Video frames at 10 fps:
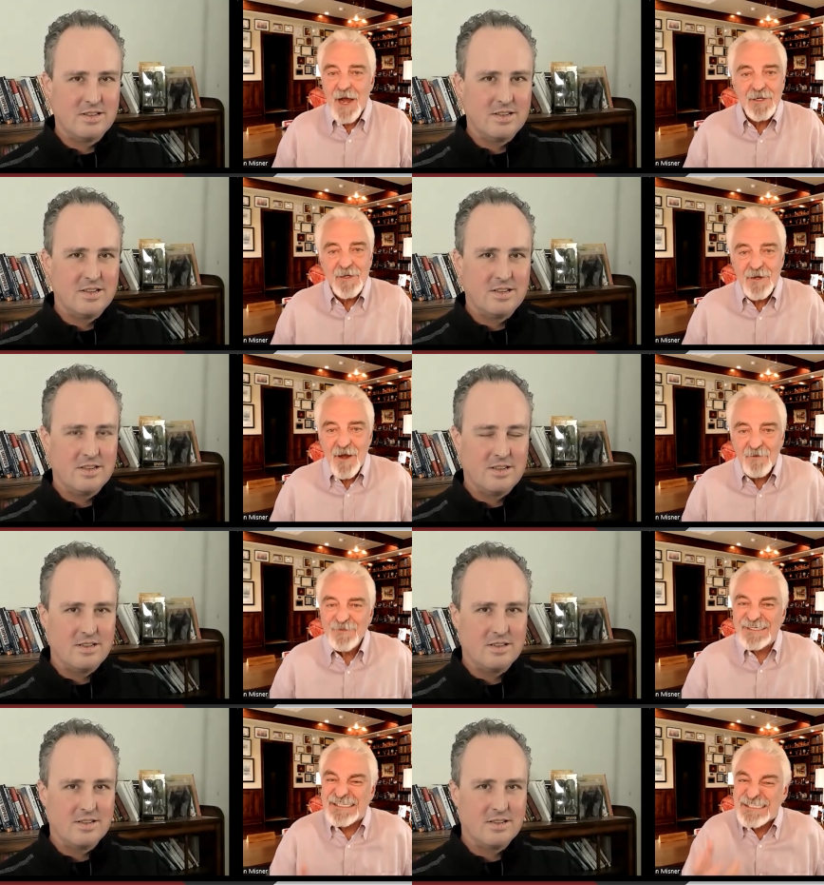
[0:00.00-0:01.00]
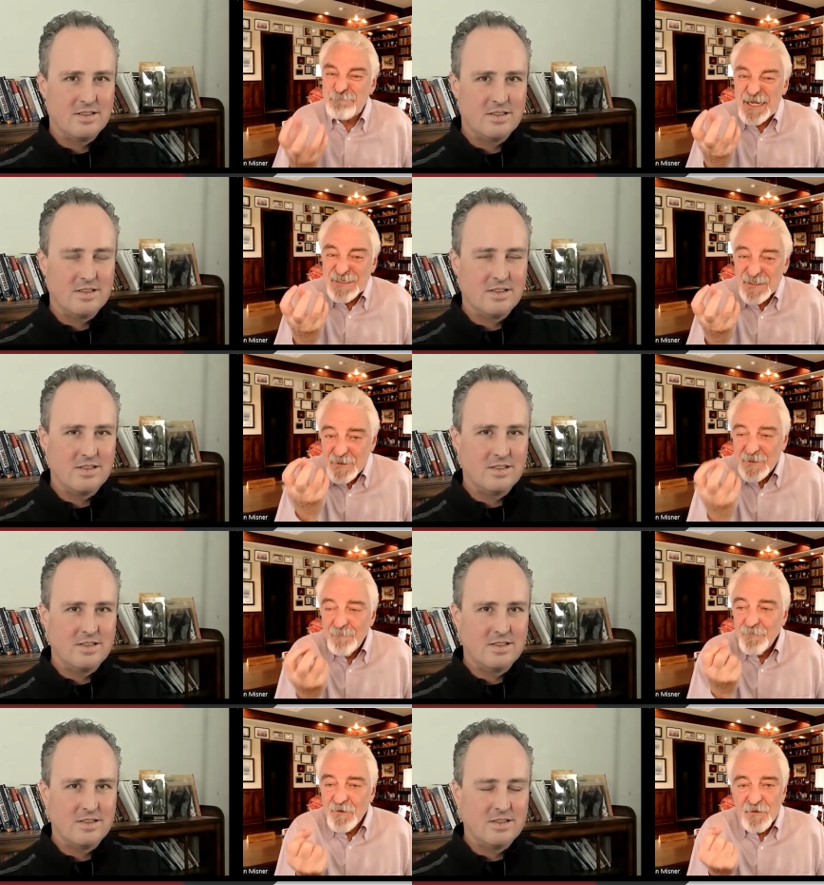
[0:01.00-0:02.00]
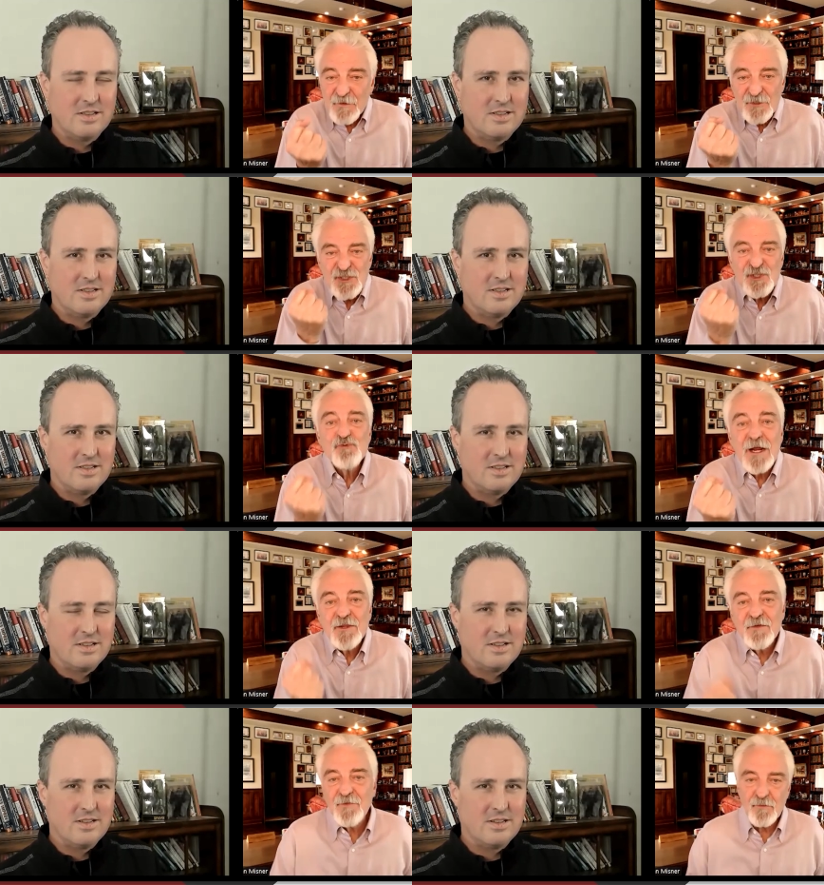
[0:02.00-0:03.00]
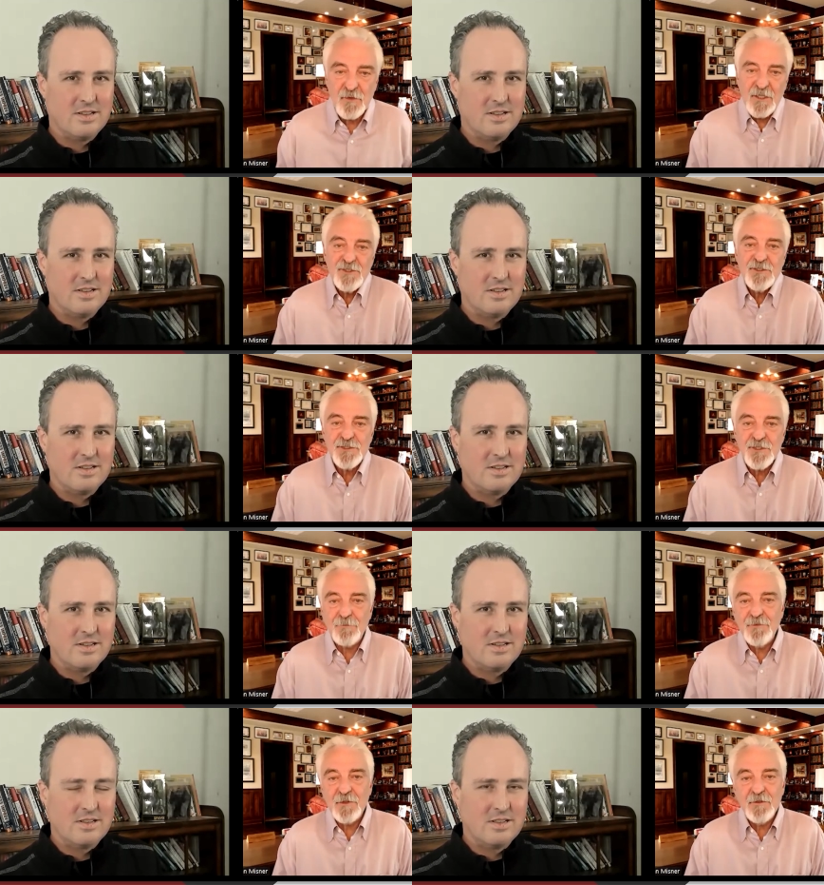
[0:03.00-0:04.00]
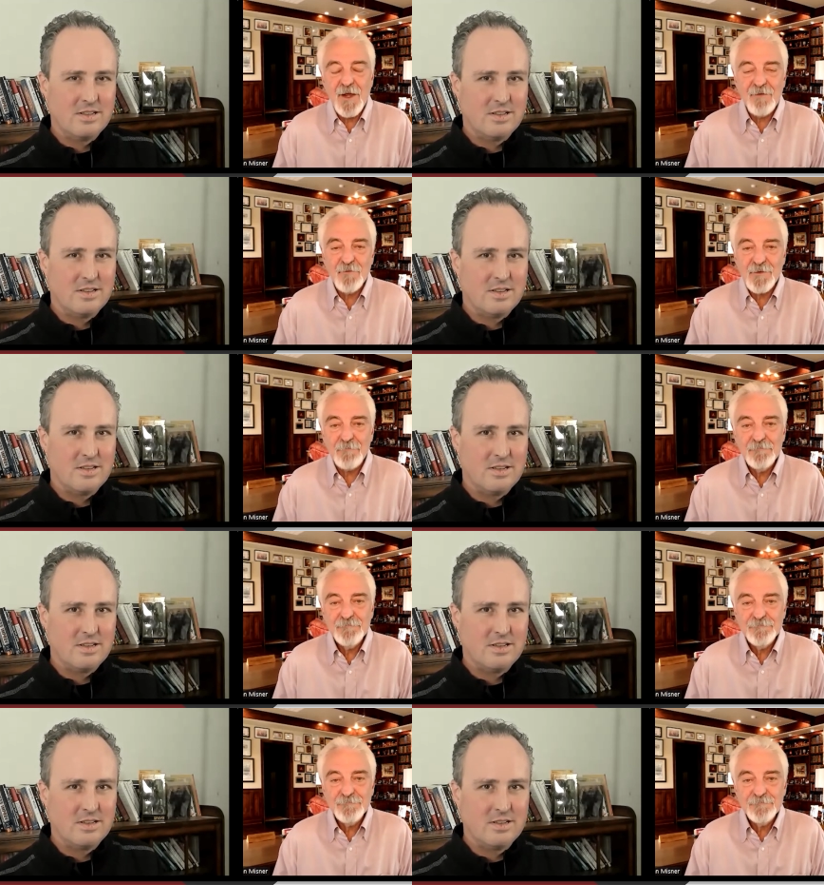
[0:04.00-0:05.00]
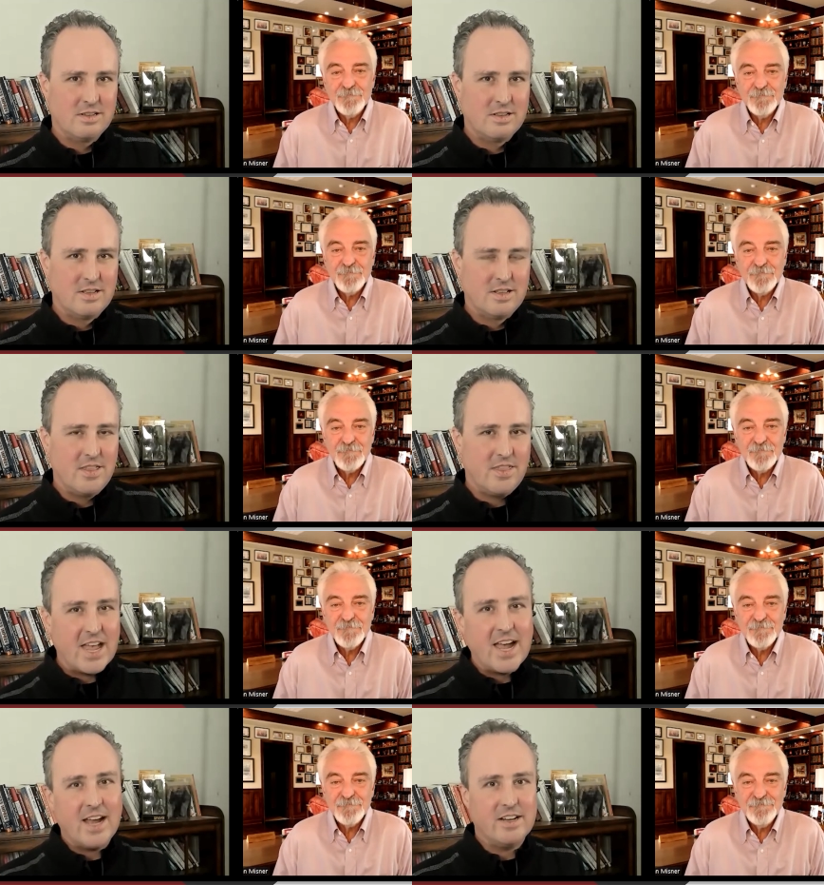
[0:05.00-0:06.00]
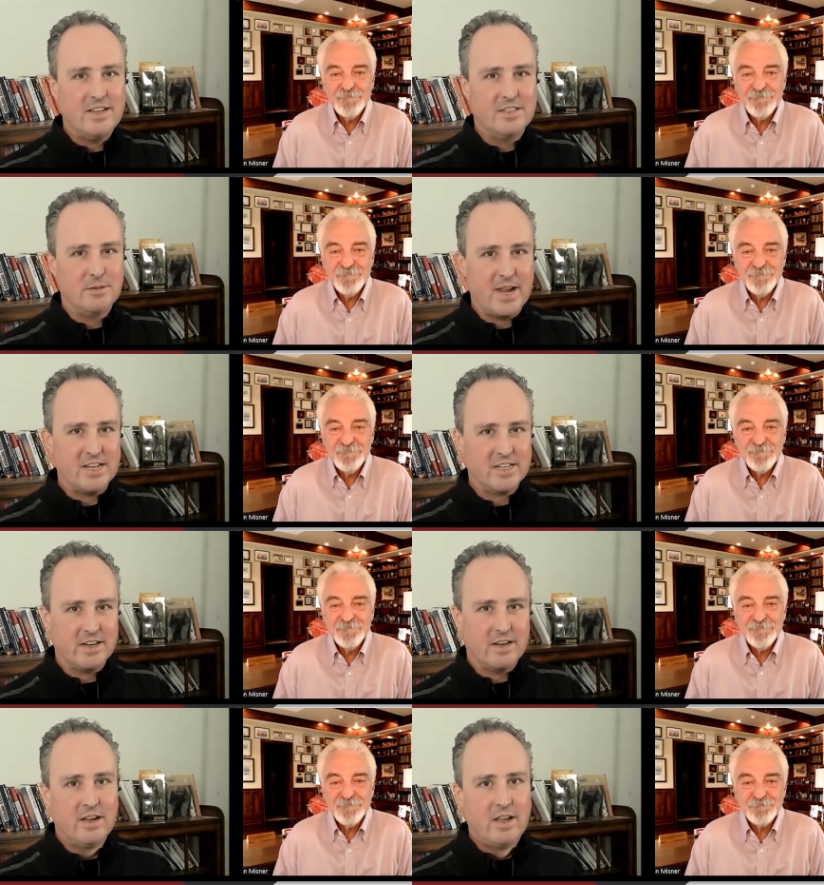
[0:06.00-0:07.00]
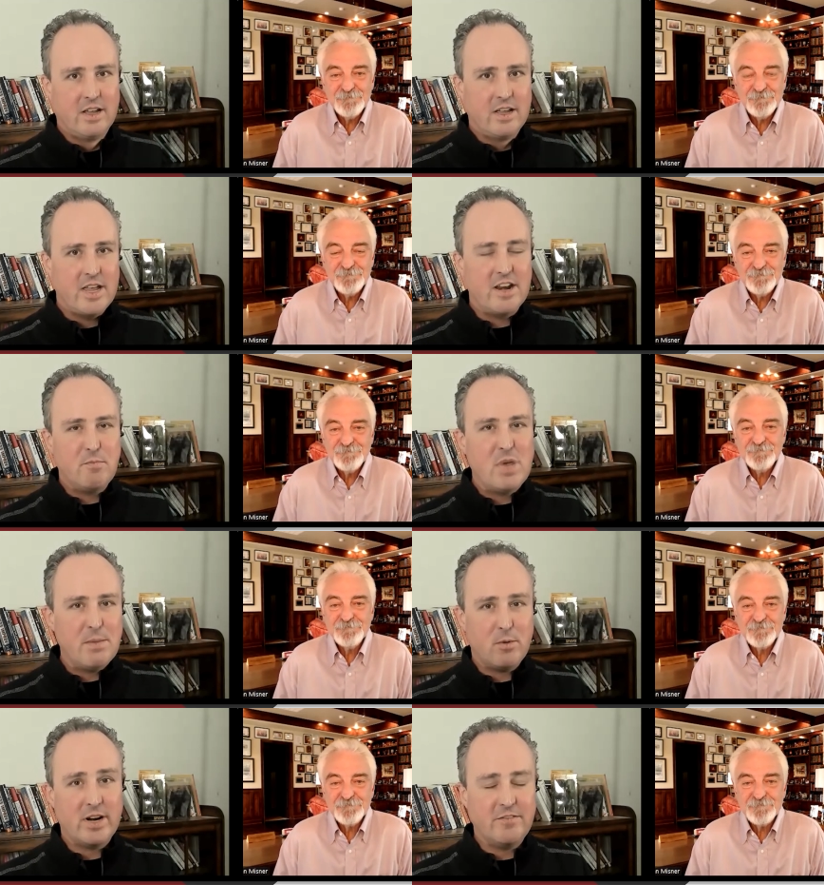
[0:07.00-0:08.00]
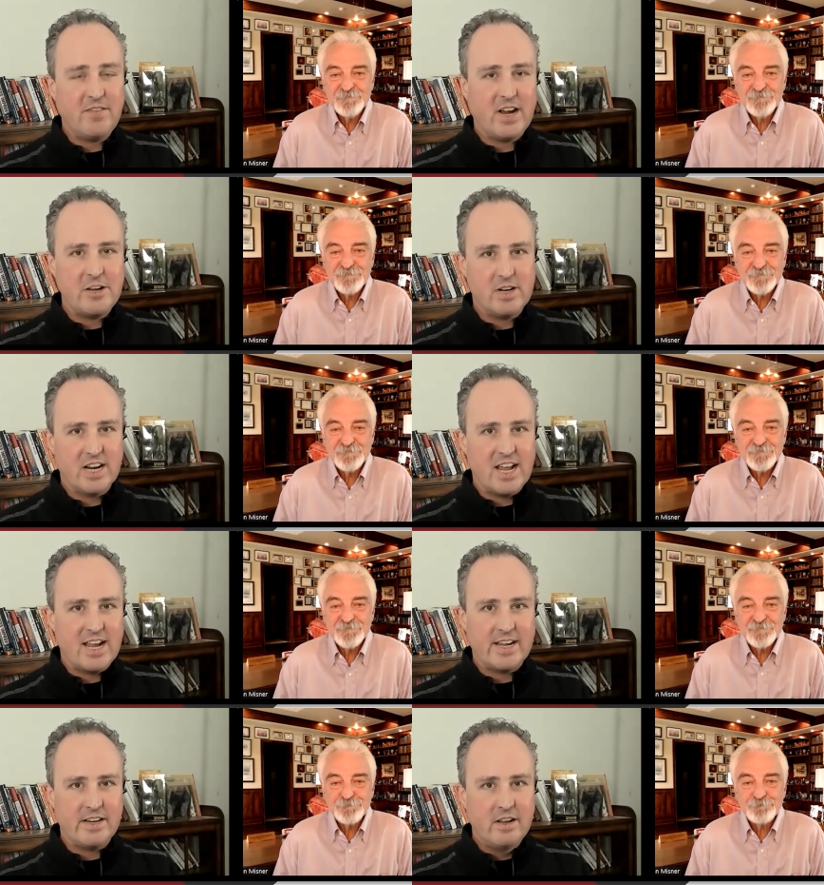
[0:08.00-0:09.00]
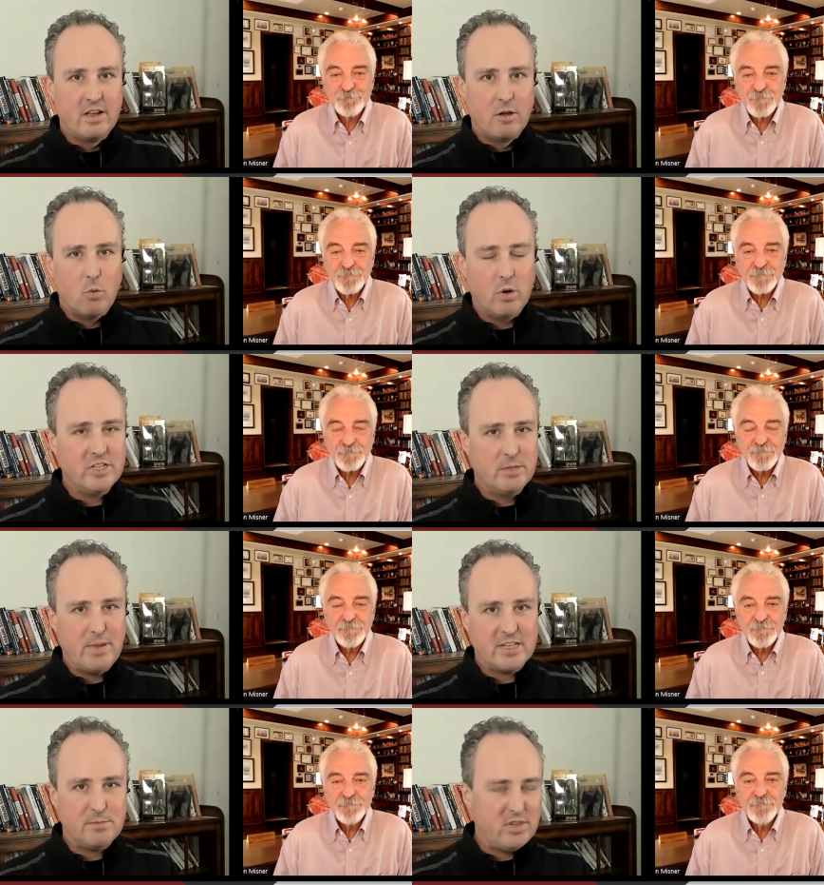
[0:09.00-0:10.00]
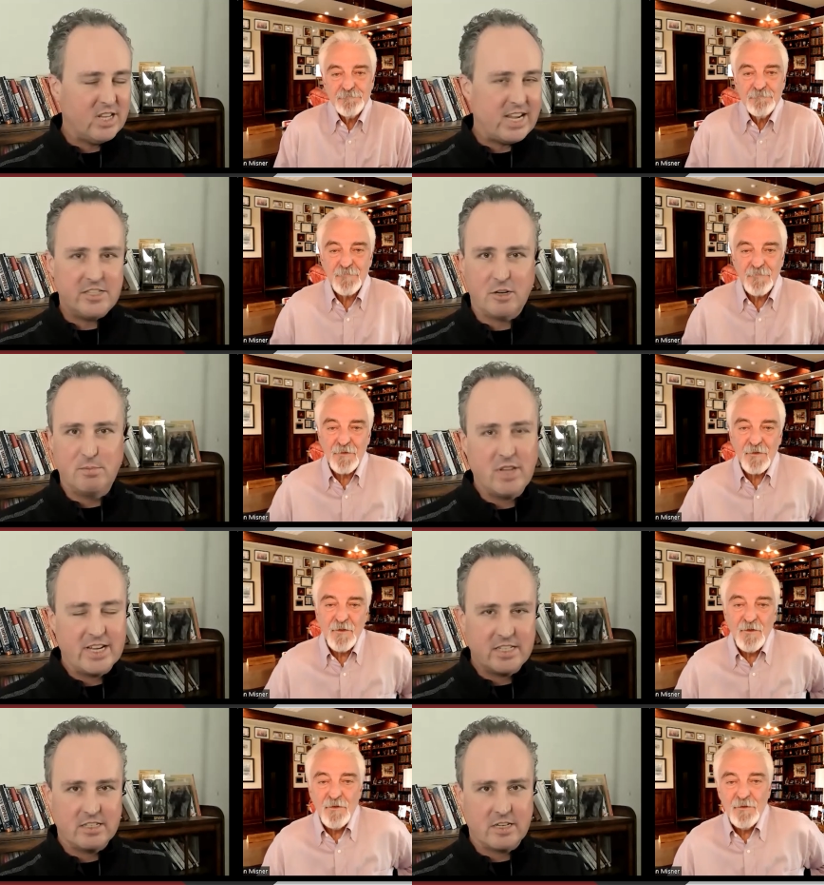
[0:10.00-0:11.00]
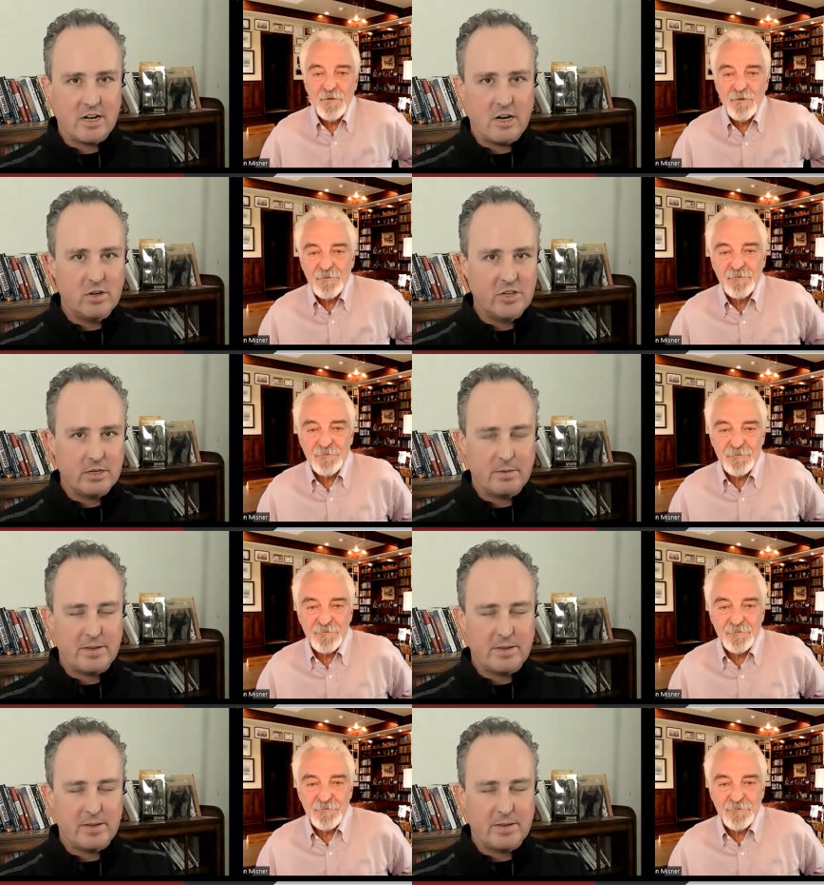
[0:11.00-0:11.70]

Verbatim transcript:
Speaker 1: enough it's about the, the the strength of the relationship that you have with them
Speaker 2: that is amazing and if people want to find you online where's the best place or places to go? Where should